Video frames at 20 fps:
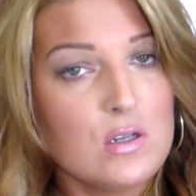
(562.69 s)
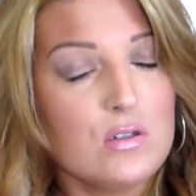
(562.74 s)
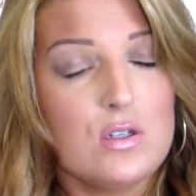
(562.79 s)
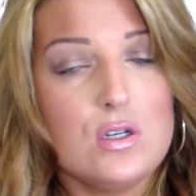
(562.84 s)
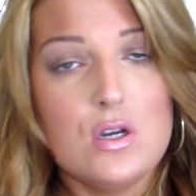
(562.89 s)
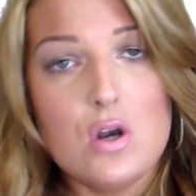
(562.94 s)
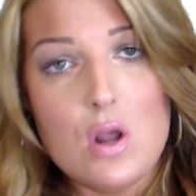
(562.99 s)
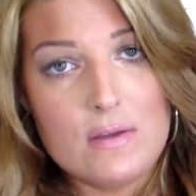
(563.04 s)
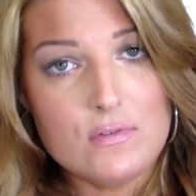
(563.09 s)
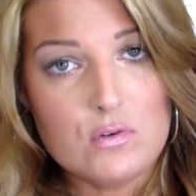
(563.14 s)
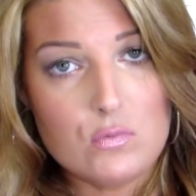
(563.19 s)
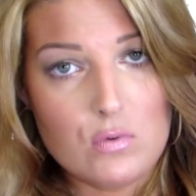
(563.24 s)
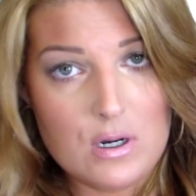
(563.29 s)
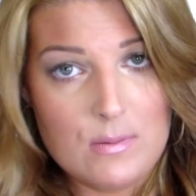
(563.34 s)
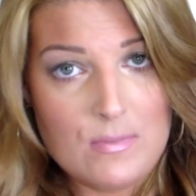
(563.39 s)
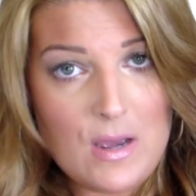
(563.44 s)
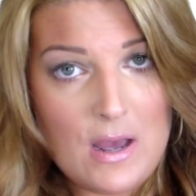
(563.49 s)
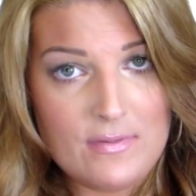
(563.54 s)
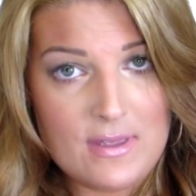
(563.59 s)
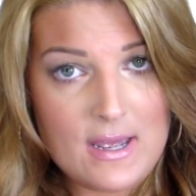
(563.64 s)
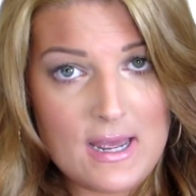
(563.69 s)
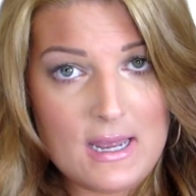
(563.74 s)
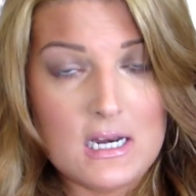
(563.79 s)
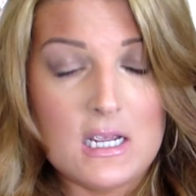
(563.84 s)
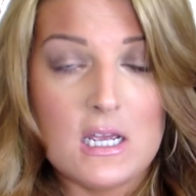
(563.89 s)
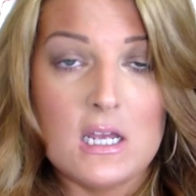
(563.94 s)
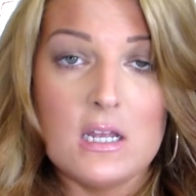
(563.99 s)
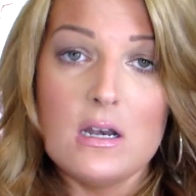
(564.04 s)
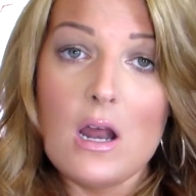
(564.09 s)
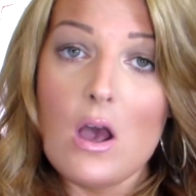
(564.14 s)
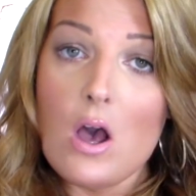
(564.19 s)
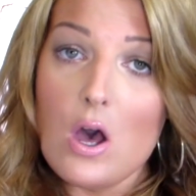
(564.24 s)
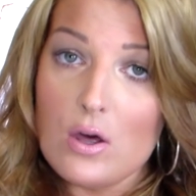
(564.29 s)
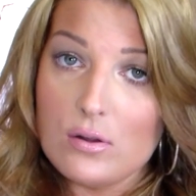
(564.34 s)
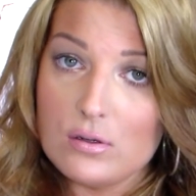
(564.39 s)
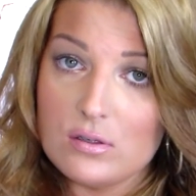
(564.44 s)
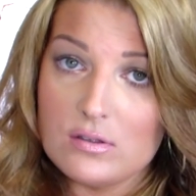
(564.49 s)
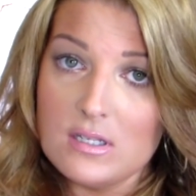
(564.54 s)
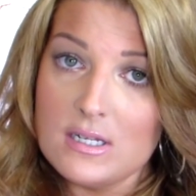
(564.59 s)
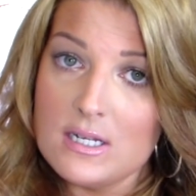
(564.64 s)
So you don't have to worry about that. Now,
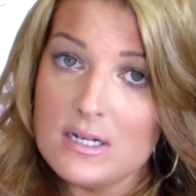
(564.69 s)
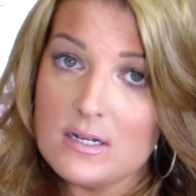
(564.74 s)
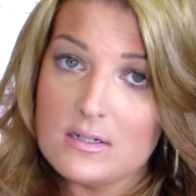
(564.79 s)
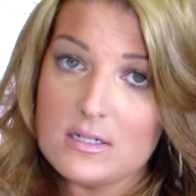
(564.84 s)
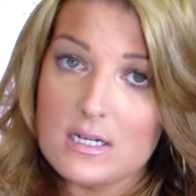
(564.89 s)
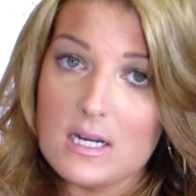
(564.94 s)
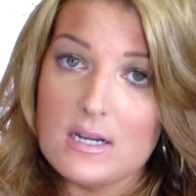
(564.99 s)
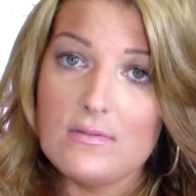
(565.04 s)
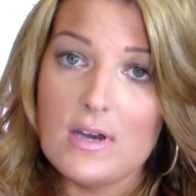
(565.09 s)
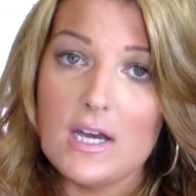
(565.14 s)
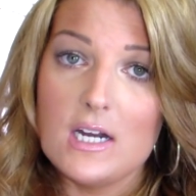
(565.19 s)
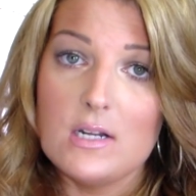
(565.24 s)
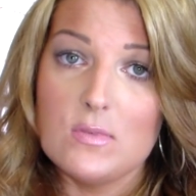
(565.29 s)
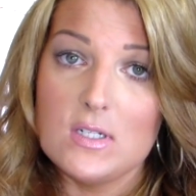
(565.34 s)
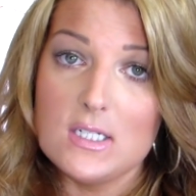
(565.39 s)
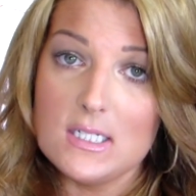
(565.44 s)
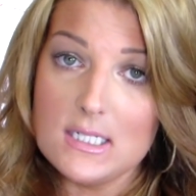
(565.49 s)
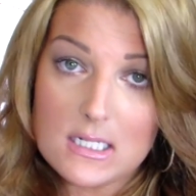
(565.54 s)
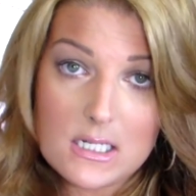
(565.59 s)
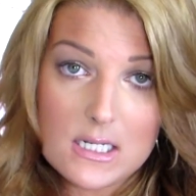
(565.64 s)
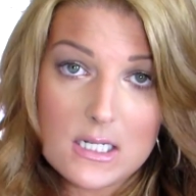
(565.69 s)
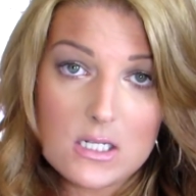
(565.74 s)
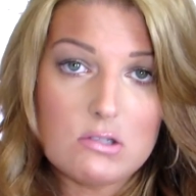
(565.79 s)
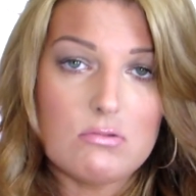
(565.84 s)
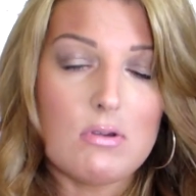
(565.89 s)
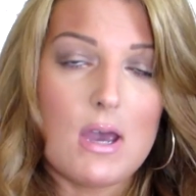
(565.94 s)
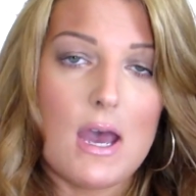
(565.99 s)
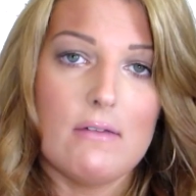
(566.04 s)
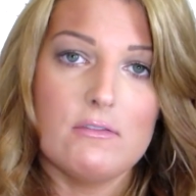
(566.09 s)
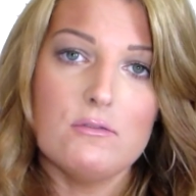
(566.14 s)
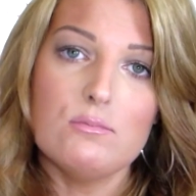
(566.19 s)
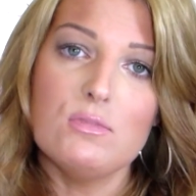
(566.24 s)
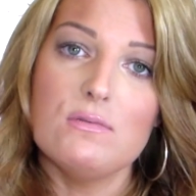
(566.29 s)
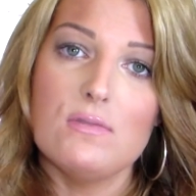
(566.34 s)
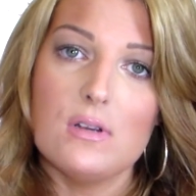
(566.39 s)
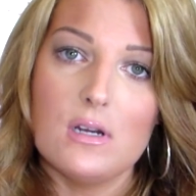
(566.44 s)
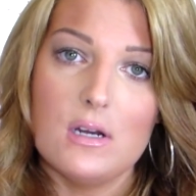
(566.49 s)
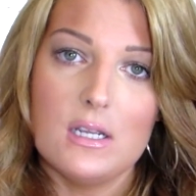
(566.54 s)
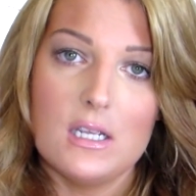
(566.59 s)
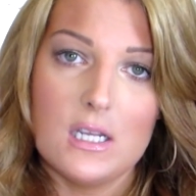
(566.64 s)
other things like vitamin D, you have to be
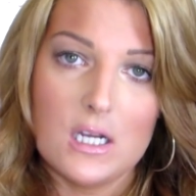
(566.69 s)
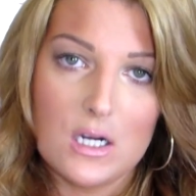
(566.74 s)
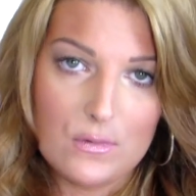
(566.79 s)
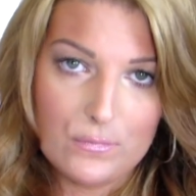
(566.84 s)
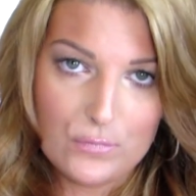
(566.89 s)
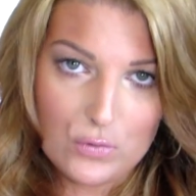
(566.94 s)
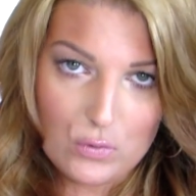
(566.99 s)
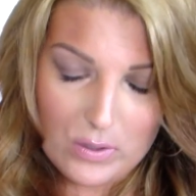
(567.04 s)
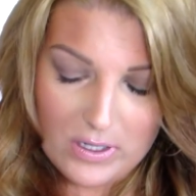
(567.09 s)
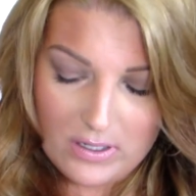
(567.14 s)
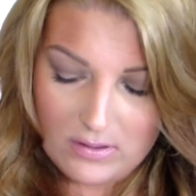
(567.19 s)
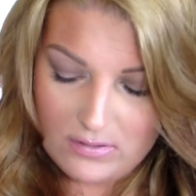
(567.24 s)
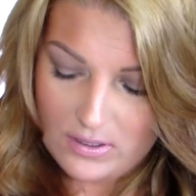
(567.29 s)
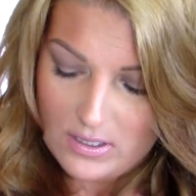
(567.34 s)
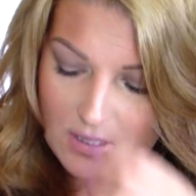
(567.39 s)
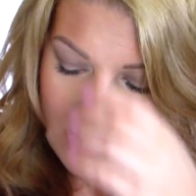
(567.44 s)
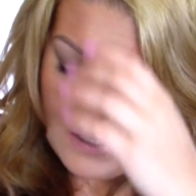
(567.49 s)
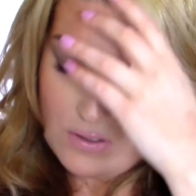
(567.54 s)
very careful with.